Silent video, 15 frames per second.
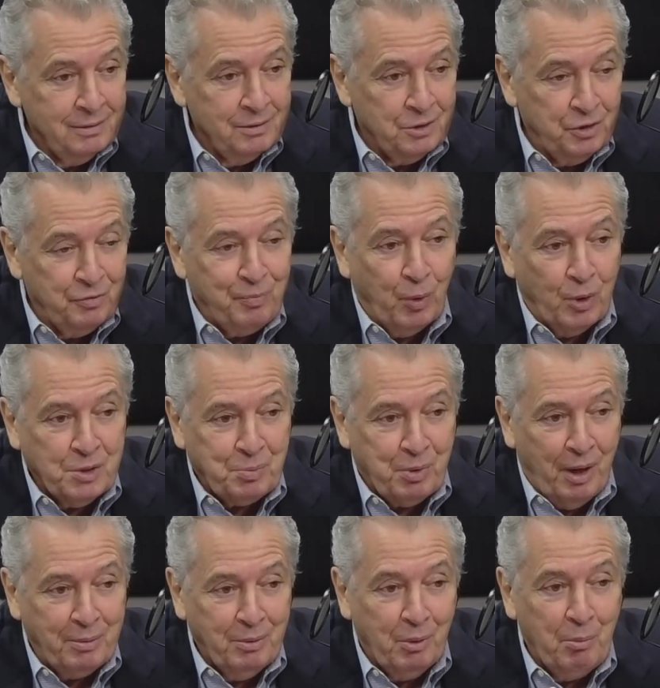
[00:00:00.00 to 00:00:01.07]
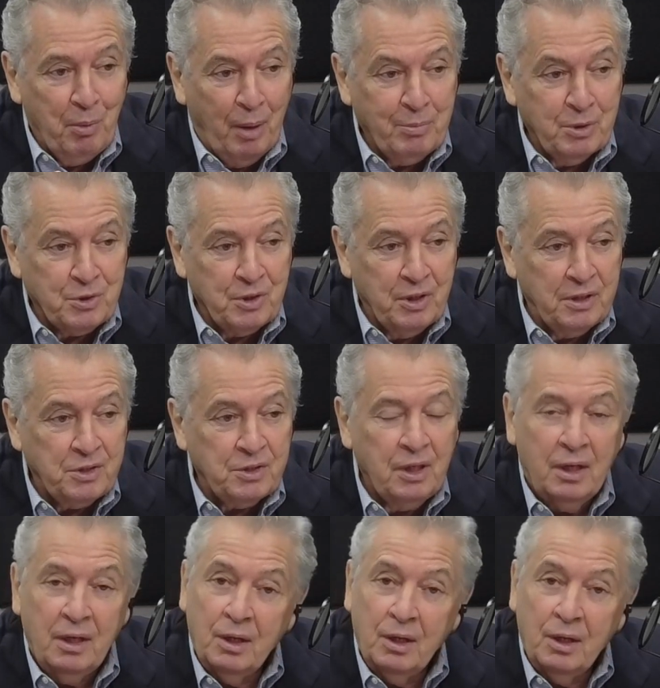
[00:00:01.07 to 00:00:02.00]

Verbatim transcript: Chief Boyce probably remembers this.